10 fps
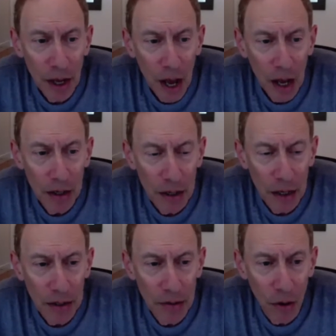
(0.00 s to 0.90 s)

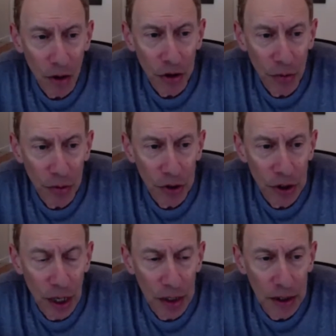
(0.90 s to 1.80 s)
and also it's
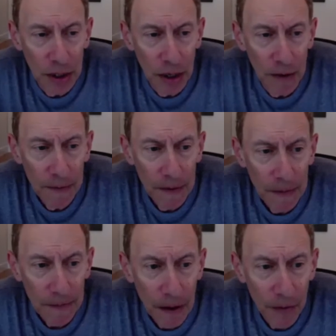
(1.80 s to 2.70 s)
the idea
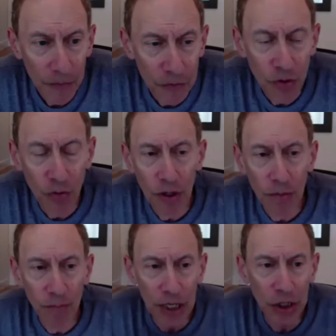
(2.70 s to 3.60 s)
of
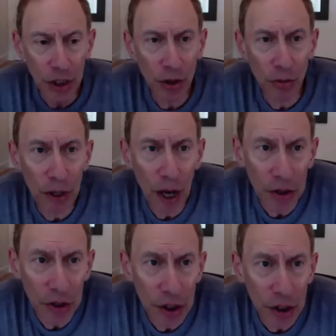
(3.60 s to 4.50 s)
doing basic
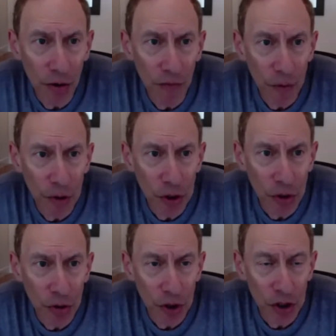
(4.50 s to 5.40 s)
curiosity-driven
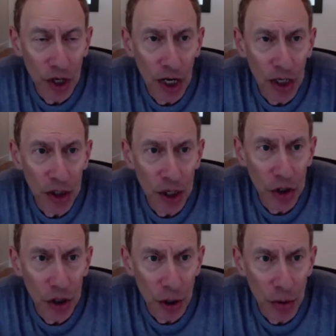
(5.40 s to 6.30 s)
research in science and
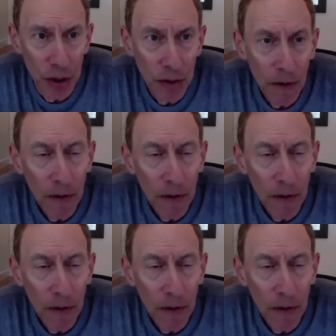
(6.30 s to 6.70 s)
engineering,